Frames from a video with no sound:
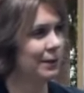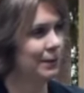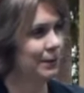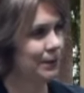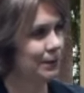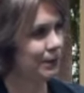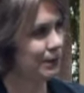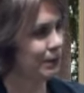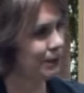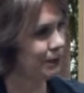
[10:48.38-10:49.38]
Yeah,
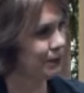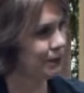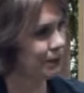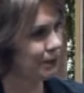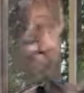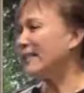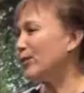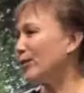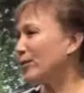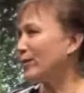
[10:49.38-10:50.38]
like I said,
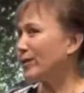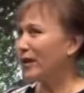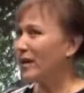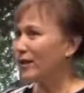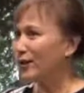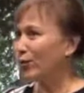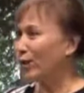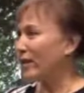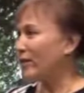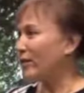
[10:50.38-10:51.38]
with regard to the
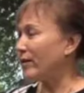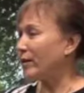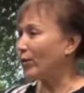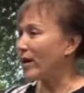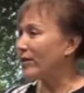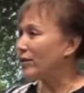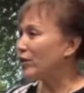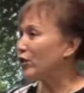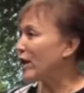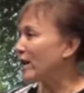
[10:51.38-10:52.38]
way the weather's
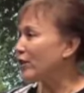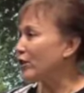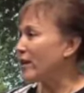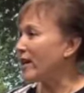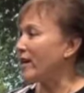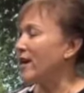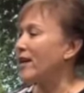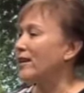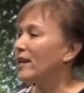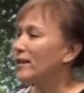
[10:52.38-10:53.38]
changing
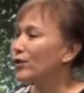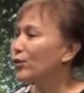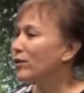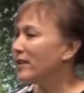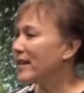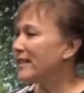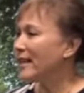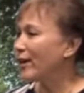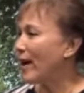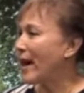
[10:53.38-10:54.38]
and certain things that
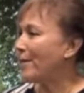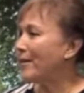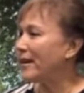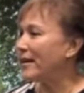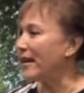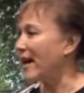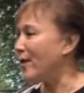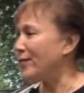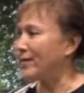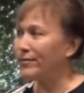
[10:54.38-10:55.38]
are happening now
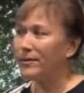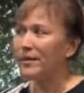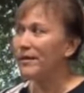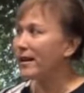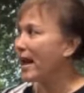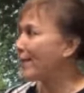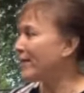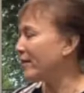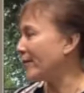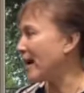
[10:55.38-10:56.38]
that didn't happen
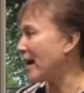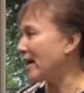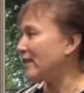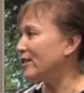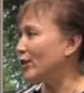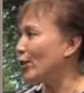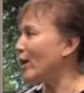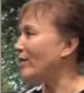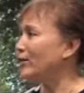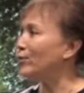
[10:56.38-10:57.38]
in the past, you know, you
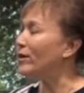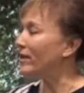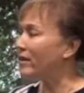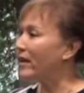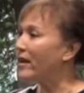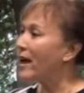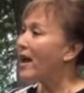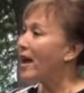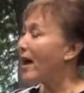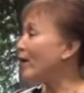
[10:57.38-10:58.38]
have to rethink
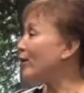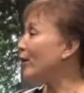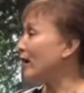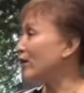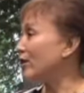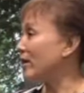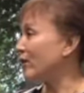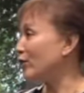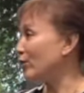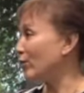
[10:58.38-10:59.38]
how you actually
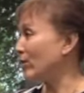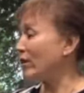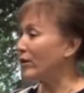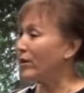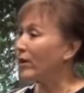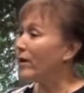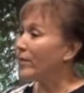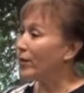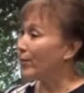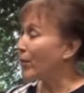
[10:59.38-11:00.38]
insure your
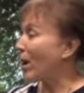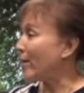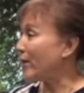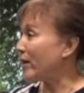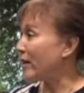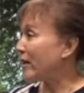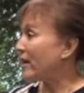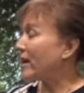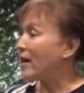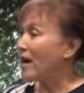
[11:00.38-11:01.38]
property,
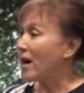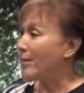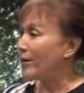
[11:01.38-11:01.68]
your